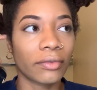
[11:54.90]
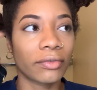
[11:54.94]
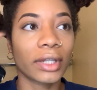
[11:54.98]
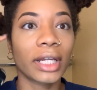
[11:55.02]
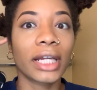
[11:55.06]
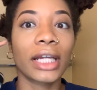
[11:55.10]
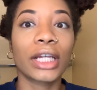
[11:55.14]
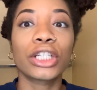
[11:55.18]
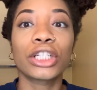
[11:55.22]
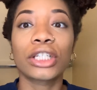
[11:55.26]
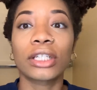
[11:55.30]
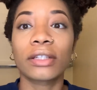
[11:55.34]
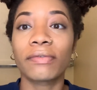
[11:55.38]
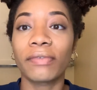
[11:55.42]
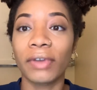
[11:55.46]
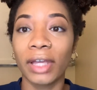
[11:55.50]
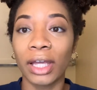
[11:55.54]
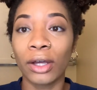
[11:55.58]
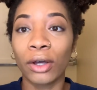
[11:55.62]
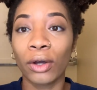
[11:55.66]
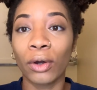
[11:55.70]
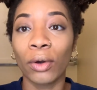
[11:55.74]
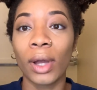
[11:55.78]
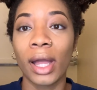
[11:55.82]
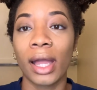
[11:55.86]
like it just fell
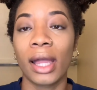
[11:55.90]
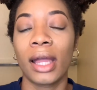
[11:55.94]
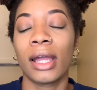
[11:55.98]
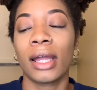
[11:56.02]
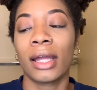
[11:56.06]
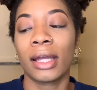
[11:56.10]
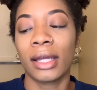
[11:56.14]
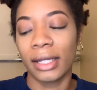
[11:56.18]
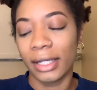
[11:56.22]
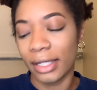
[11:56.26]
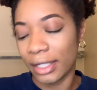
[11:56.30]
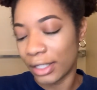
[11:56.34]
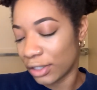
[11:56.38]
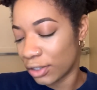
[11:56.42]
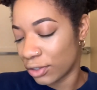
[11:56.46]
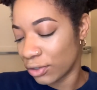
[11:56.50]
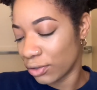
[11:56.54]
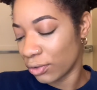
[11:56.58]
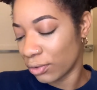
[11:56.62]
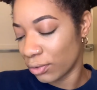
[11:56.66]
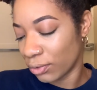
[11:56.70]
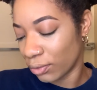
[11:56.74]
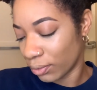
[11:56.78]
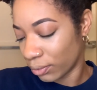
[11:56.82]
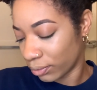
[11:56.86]

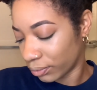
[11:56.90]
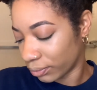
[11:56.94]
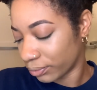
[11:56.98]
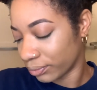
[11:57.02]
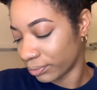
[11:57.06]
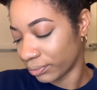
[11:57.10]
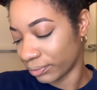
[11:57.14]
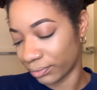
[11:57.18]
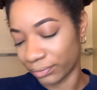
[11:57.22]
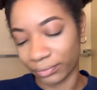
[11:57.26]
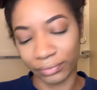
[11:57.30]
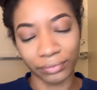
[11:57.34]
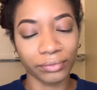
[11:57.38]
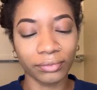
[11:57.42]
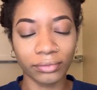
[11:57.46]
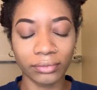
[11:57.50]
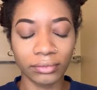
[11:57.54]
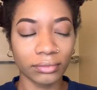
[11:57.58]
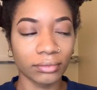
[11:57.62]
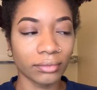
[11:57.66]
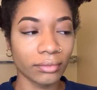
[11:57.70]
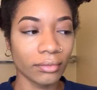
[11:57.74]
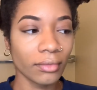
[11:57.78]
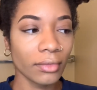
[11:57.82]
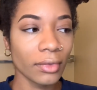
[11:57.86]
into
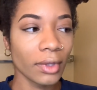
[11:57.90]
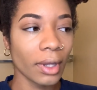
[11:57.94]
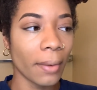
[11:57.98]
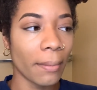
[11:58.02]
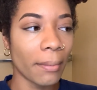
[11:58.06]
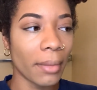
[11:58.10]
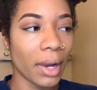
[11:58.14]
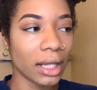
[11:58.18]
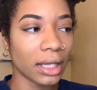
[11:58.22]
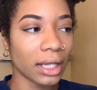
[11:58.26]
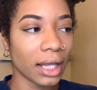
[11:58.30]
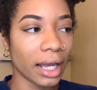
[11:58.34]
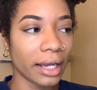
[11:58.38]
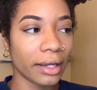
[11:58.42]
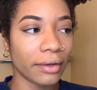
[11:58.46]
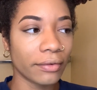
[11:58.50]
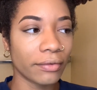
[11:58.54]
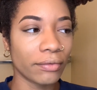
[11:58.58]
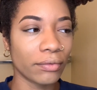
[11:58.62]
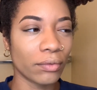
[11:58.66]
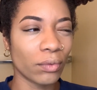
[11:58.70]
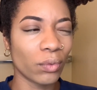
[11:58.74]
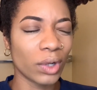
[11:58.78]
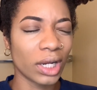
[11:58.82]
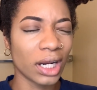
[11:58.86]
my life
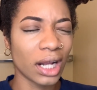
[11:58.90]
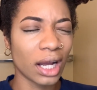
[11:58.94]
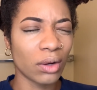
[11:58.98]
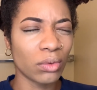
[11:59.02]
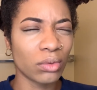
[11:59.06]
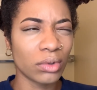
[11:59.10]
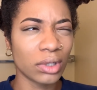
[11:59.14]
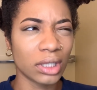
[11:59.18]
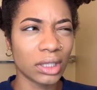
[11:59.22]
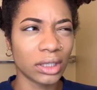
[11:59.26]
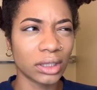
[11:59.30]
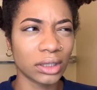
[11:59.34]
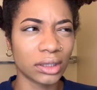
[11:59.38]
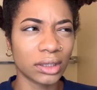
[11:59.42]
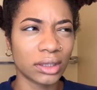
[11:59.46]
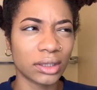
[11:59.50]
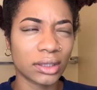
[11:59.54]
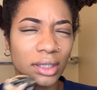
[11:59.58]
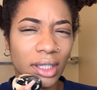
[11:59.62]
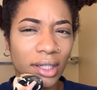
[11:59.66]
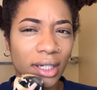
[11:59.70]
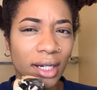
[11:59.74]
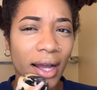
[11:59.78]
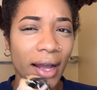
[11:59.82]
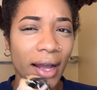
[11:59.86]
when I was in high